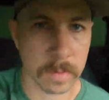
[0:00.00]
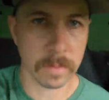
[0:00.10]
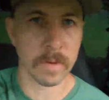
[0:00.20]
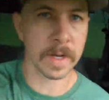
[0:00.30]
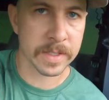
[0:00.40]

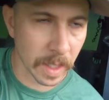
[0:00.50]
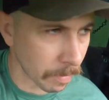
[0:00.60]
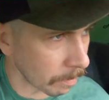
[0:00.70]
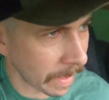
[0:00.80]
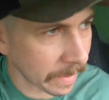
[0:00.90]
The rest of
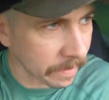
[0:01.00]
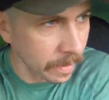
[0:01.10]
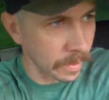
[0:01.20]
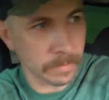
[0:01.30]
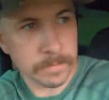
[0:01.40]
them are back
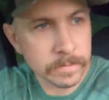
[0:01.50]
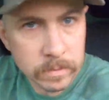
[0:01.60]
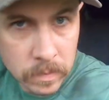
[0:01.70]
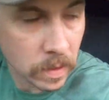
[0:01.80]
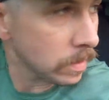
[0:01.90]
there
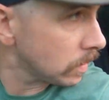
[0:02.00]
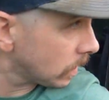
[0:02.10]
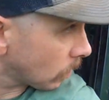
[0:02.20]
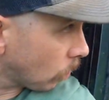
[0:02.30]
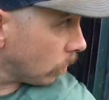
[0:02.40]

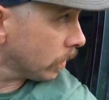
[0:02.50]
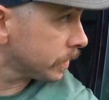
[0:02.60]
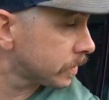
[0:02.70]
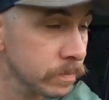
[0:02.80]
in the woods.